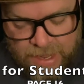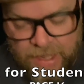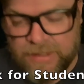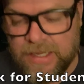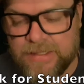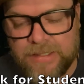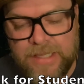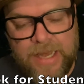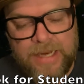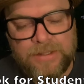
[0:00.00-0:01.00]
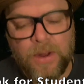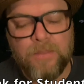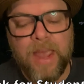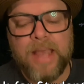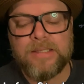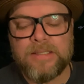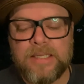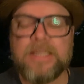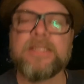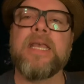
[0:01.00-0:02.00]
Lesson 10 is on page
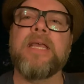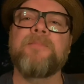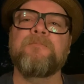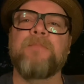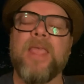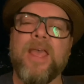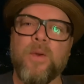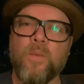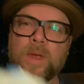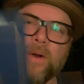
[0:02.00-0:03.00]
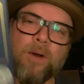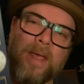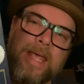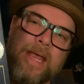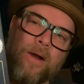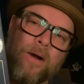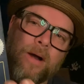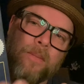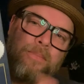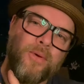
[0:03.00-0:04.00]
16. We are in
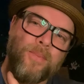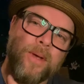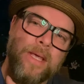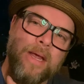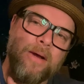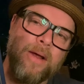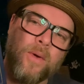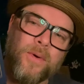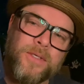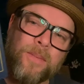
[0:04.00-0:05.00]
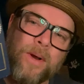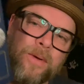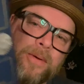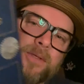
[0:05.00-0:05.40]
our blue book here, A Course in Miracles